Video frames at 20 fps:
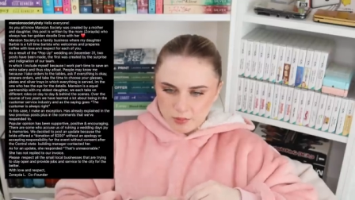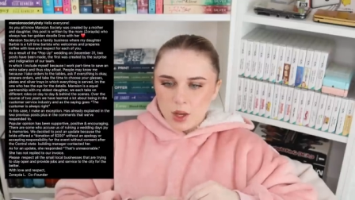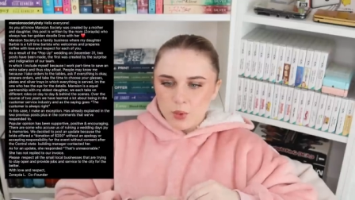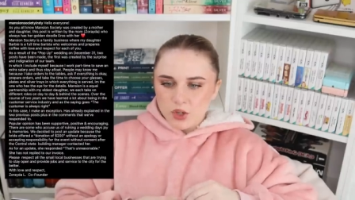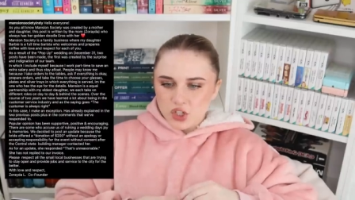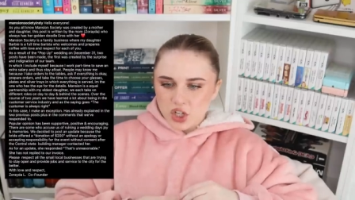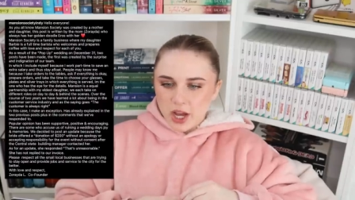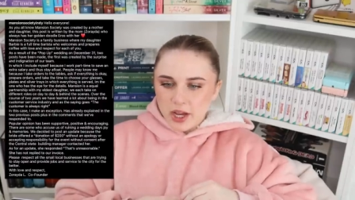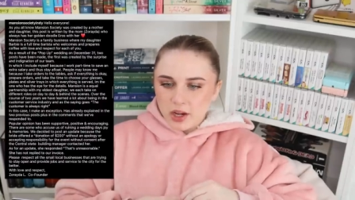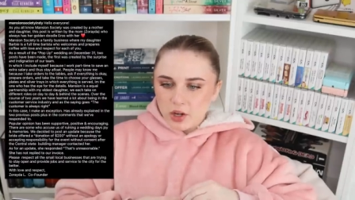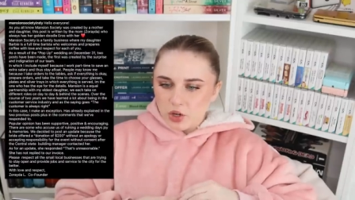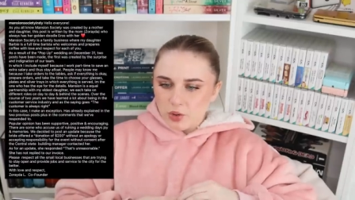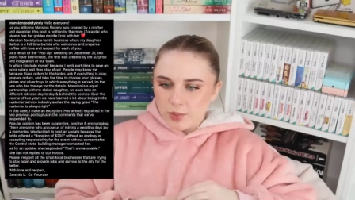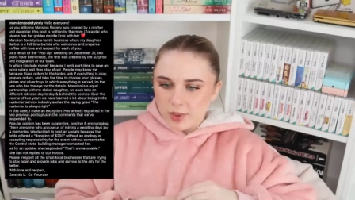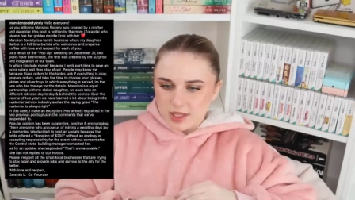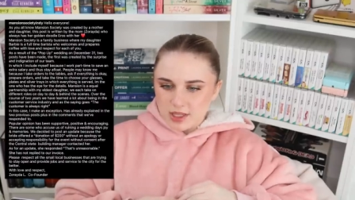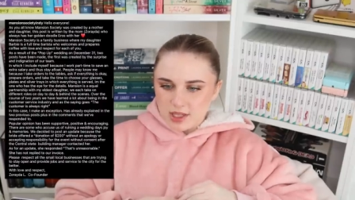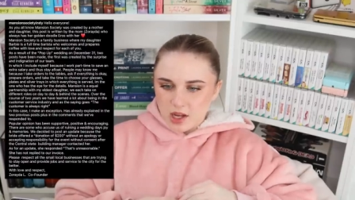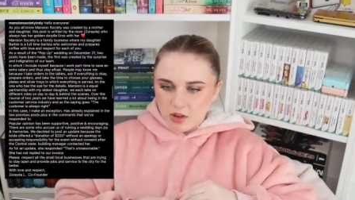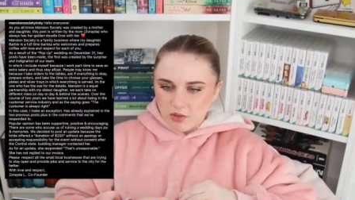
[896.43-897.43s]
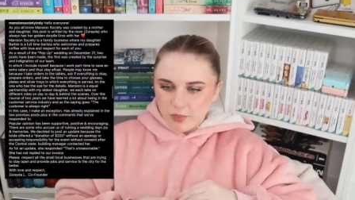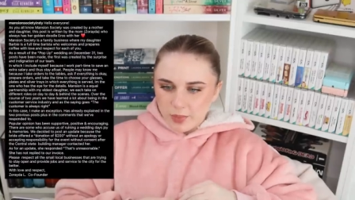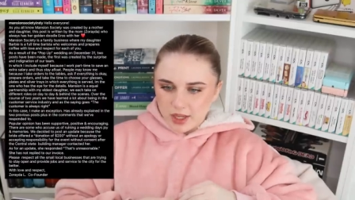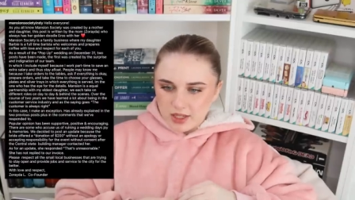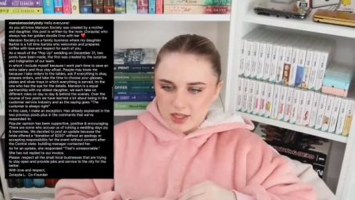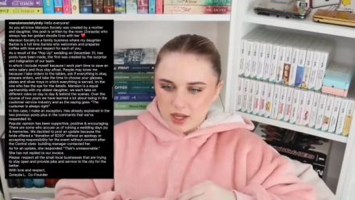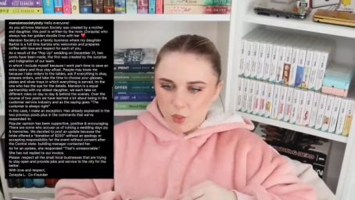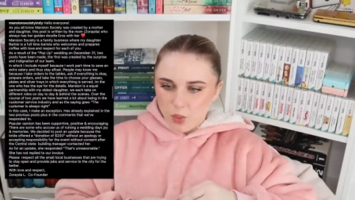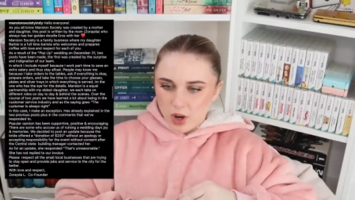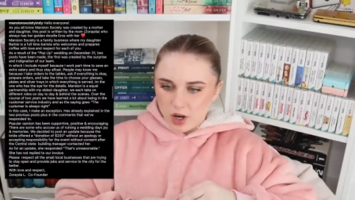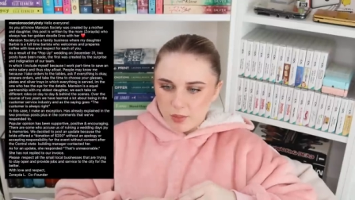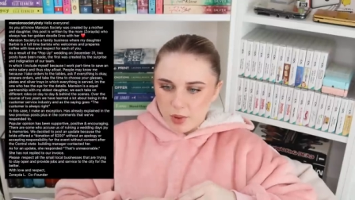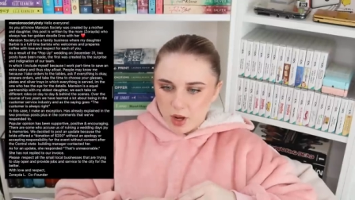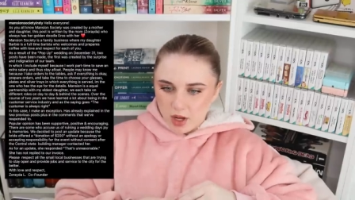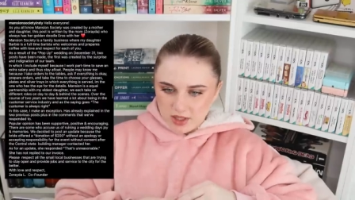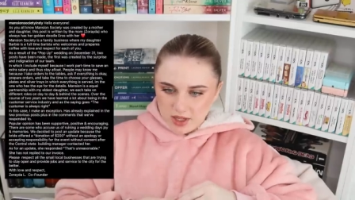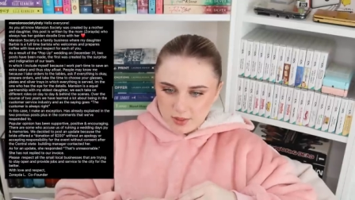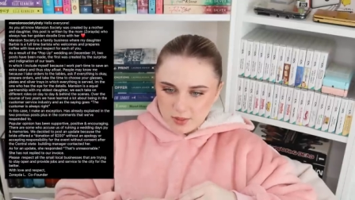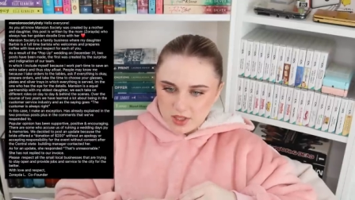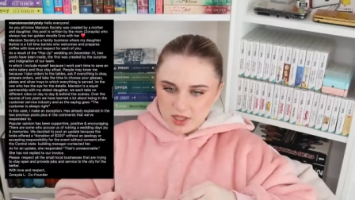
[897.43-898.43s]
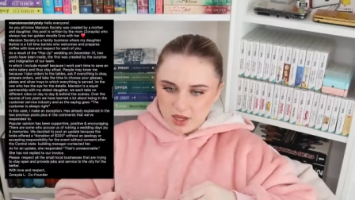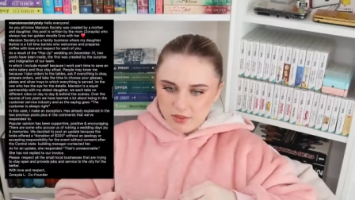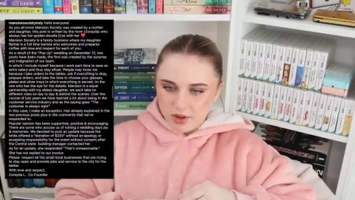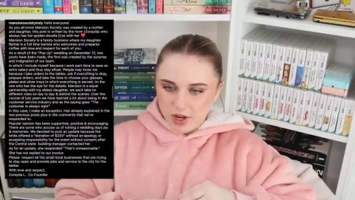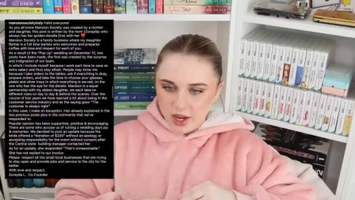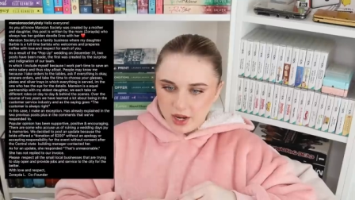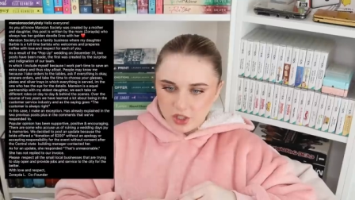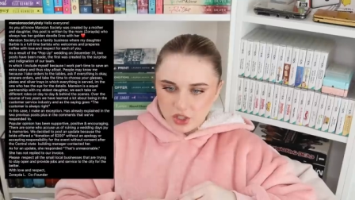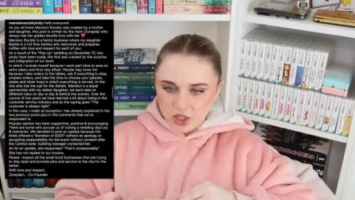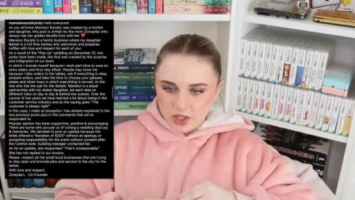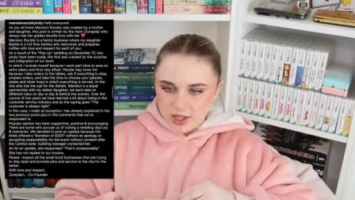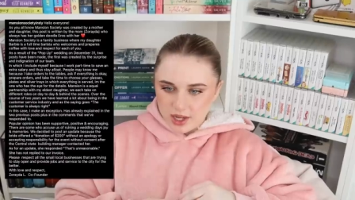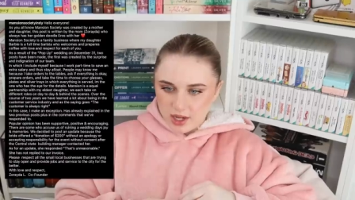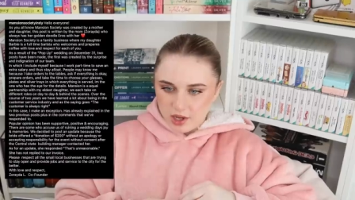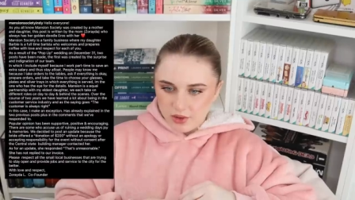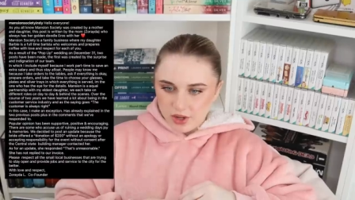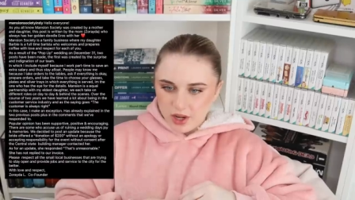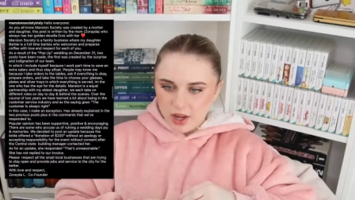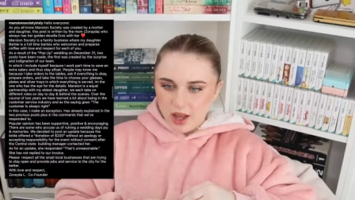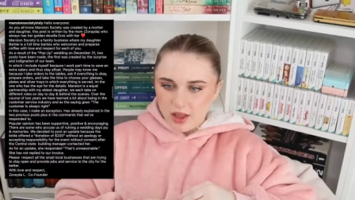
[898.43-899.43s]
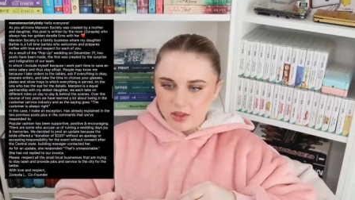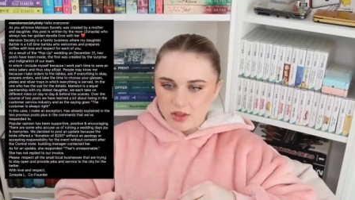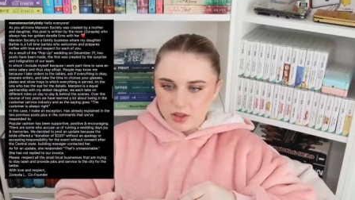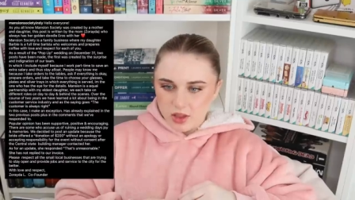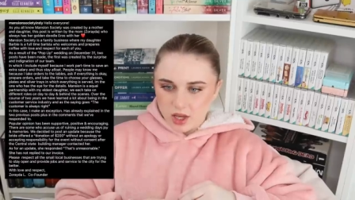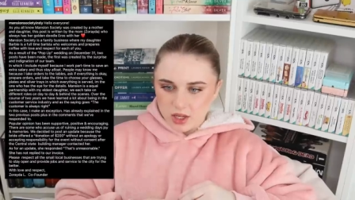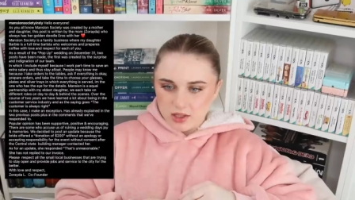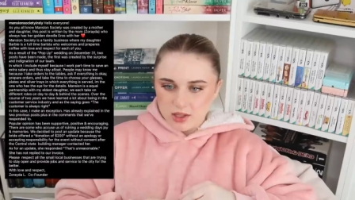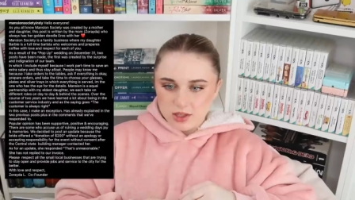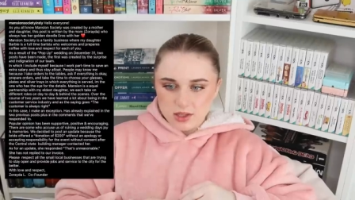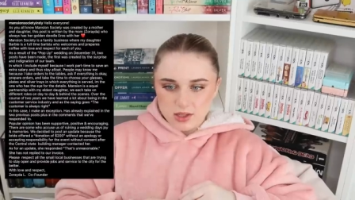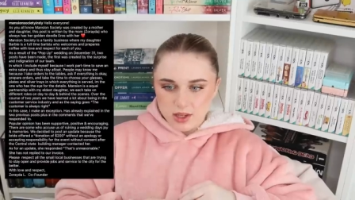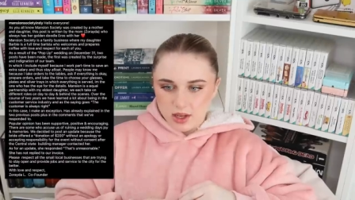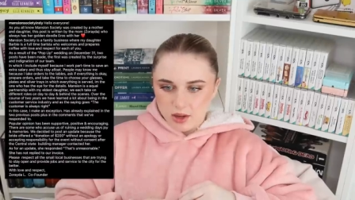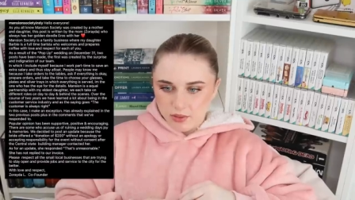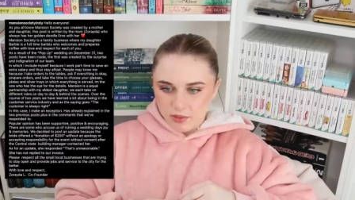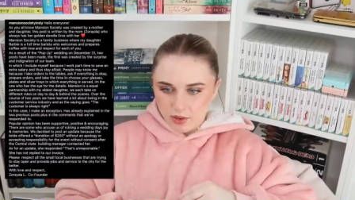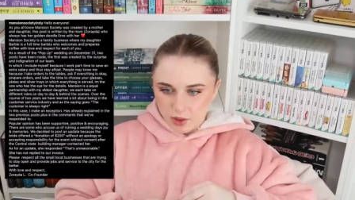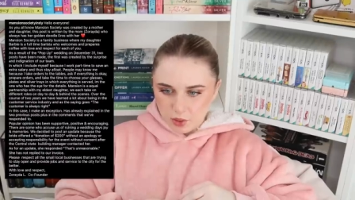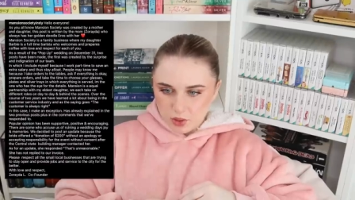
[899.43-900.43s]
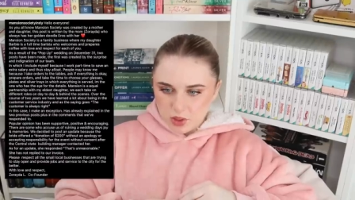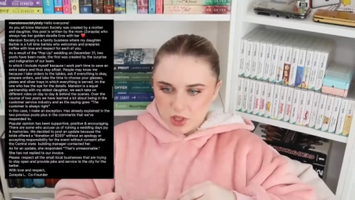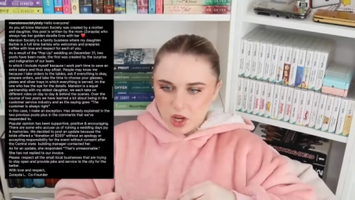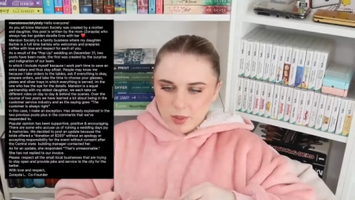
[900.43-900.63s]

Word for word: in which I include myself because I work part-time to save an extra salary and thus stay afloat.